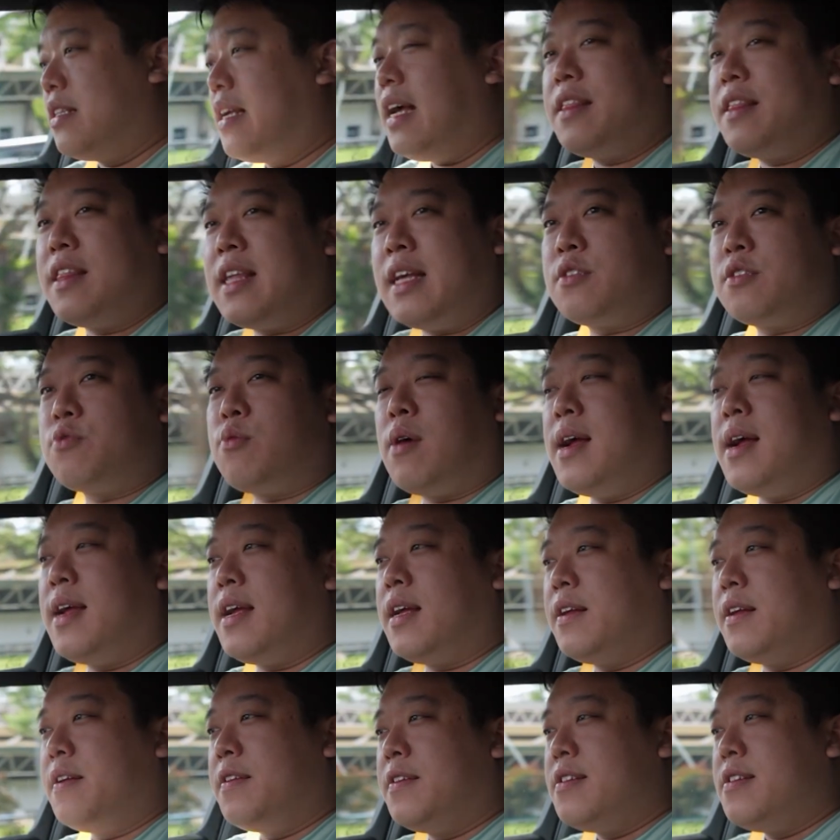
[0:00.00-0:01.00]
And that's
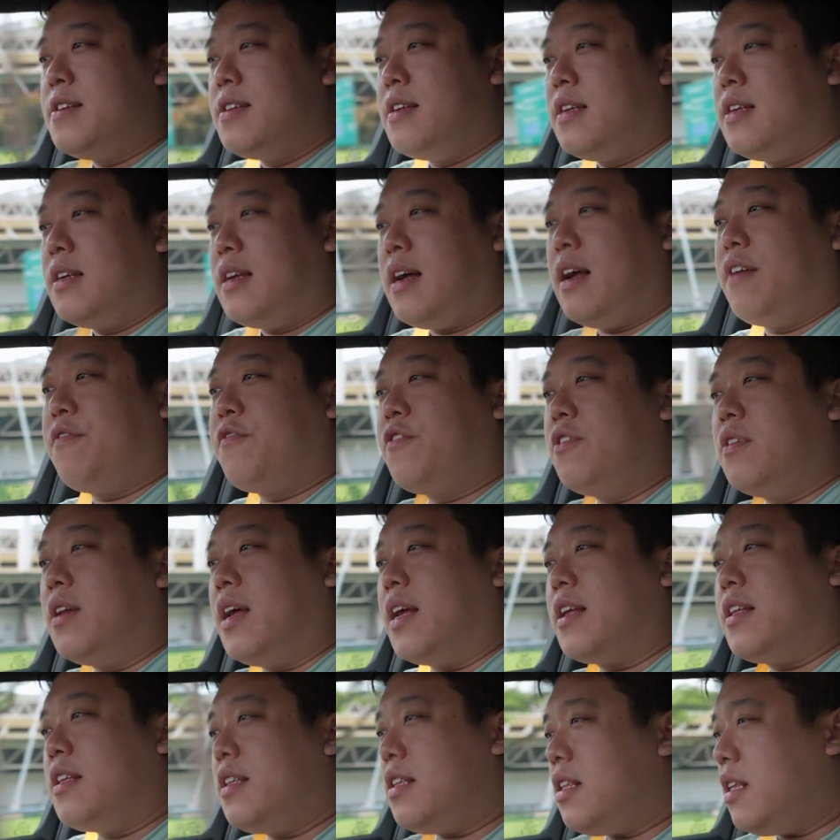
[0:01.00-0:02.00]
why I feel
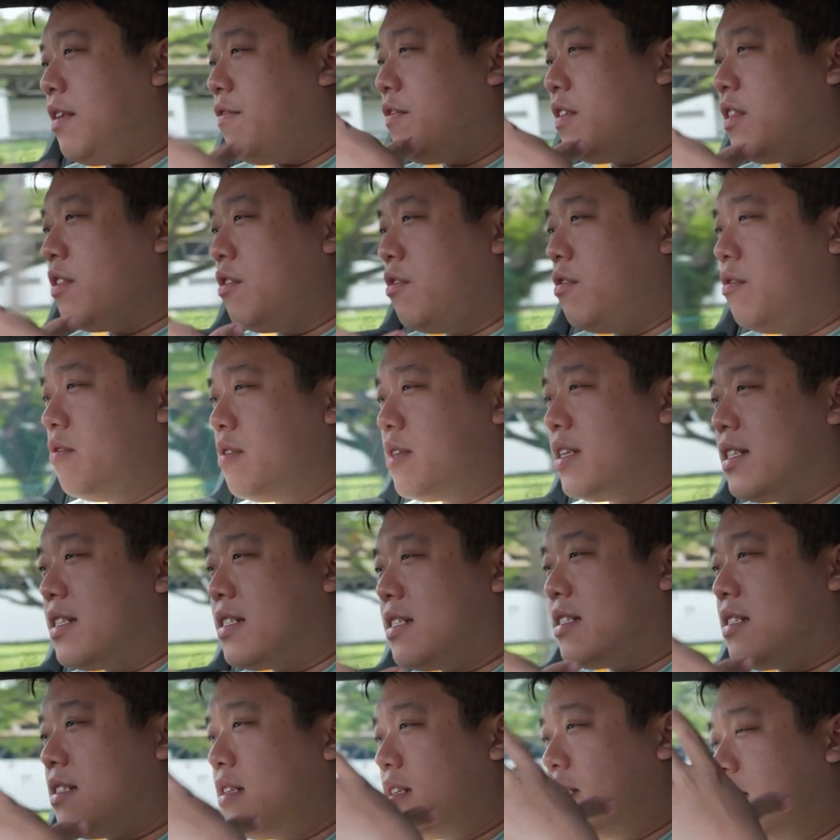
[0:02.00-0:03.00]
like even though
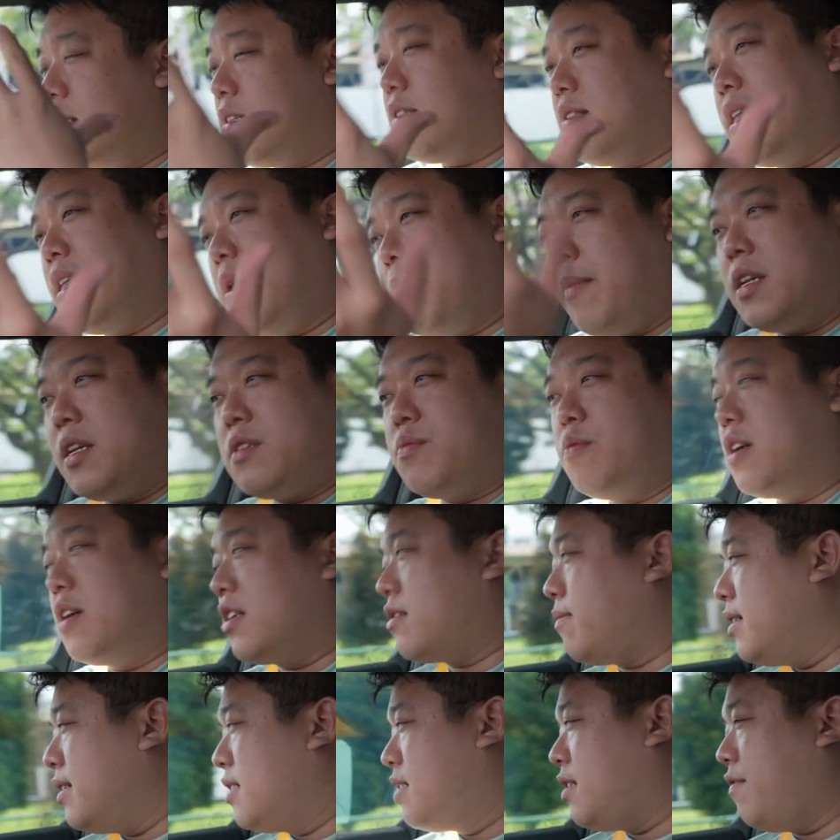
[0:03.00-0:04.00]
it's that much more
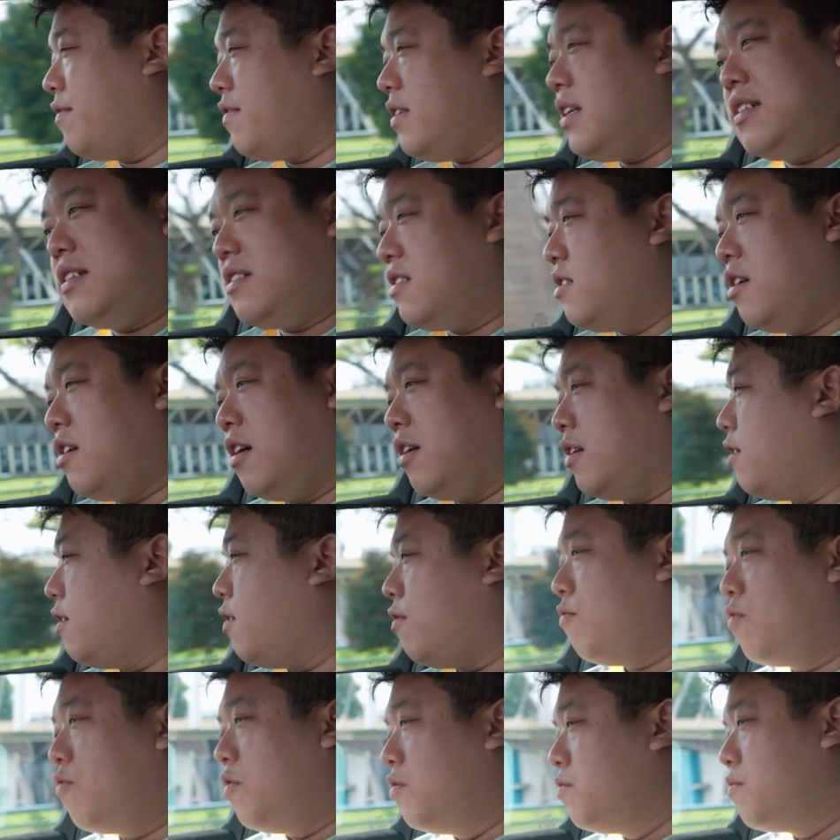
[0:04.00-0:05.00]
expensive, it's not a
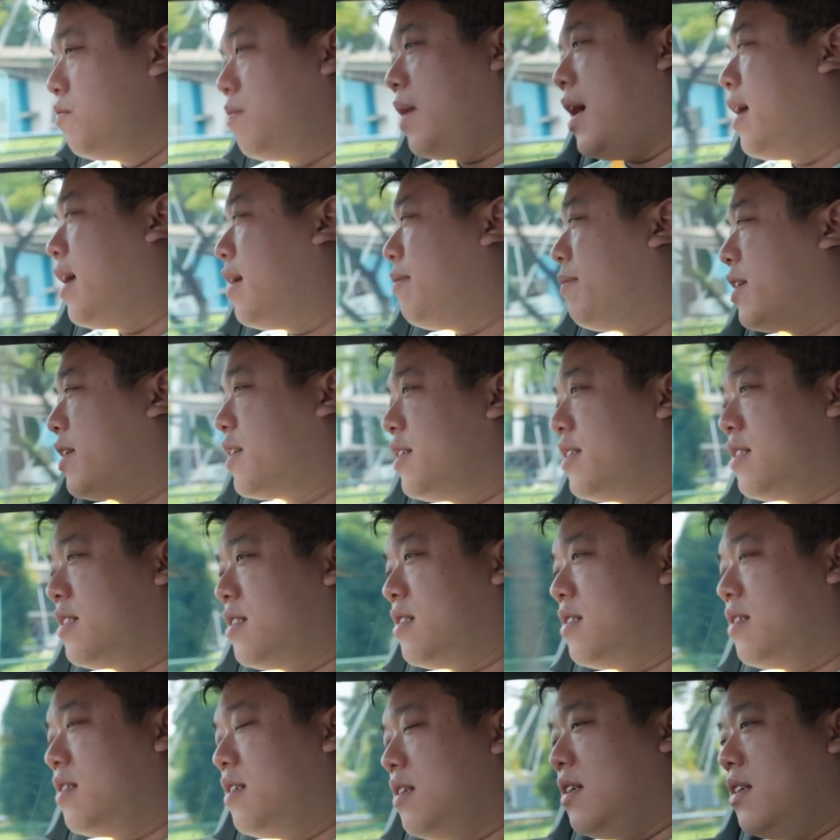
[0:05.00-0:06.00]
won't buy because